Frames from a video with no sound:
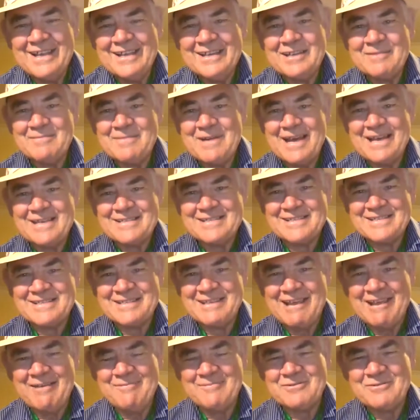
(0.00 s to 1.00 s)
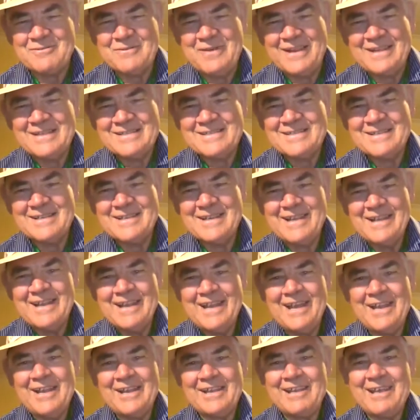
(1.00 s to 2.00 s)
to Masters Games events,
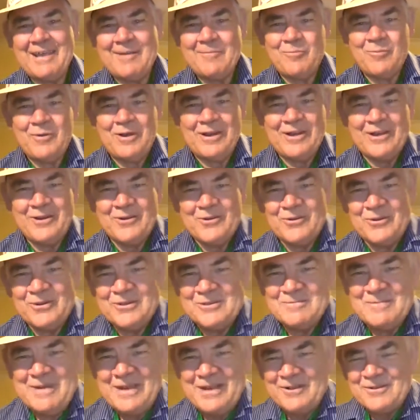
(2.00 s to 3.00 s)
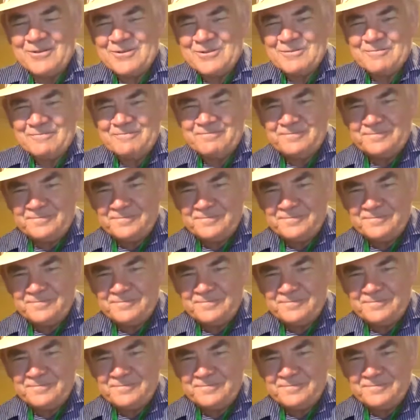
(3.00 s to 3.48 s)
and I kept winning all these medals.